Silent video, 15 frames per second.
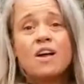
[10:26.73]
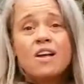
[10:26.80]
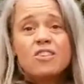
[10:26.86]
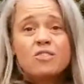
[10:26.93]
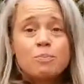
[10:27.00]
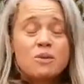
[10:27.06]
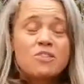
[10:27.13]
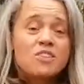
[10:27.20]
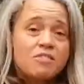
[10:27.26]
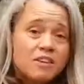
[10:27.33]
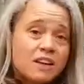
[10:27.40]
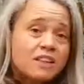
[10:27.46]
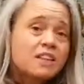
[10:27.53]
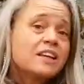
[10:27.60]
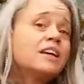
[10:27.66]

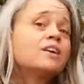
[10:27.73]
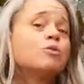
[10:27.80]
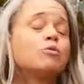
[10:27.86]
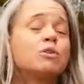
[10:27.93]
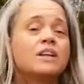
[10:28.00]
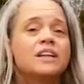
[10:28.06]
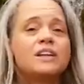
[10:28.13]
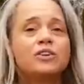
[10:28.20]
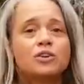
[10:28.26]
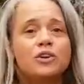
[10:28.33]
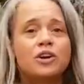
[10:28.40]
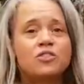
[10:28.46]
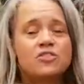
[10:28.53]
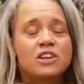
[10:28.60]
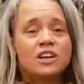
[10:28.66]
specifically really
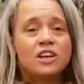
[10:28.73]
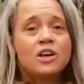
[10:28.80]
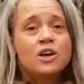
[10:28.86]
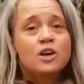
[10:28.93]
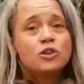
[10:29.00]
nourishing